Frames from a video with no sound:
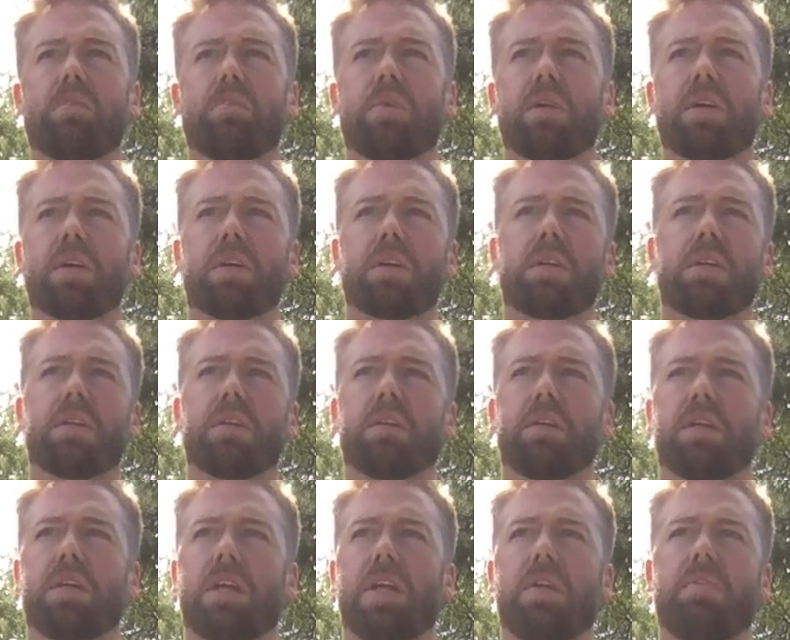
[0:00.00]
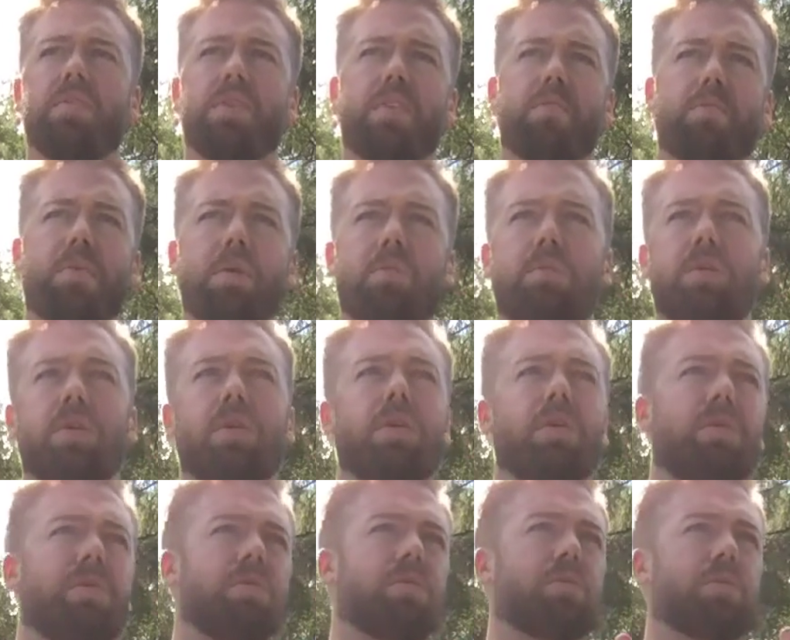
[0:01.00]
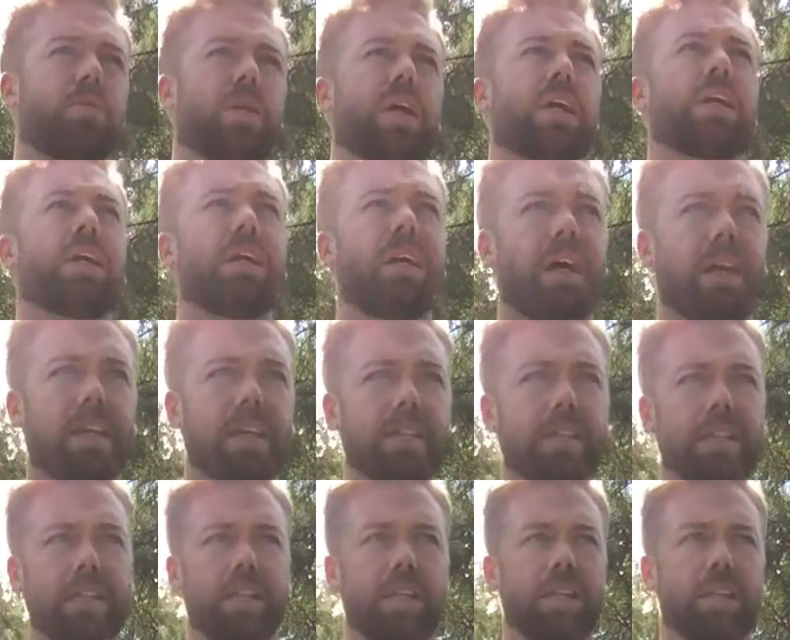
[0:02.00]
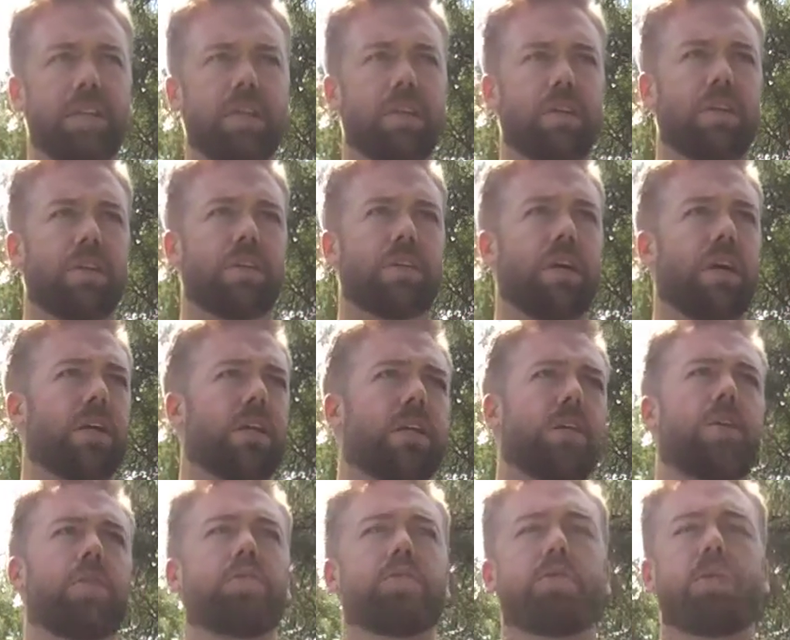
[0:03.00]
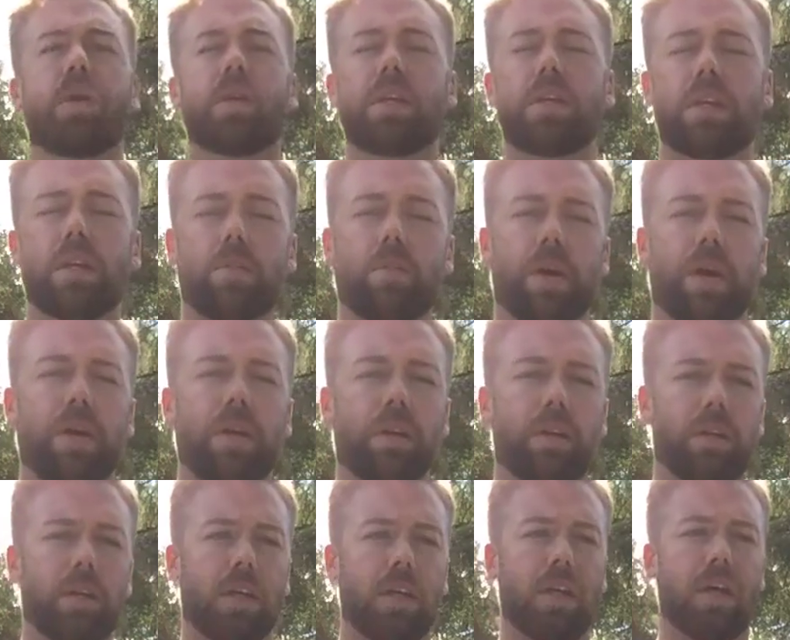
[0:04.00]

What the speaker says: but even if people recognize it, right, they don't do anything about it.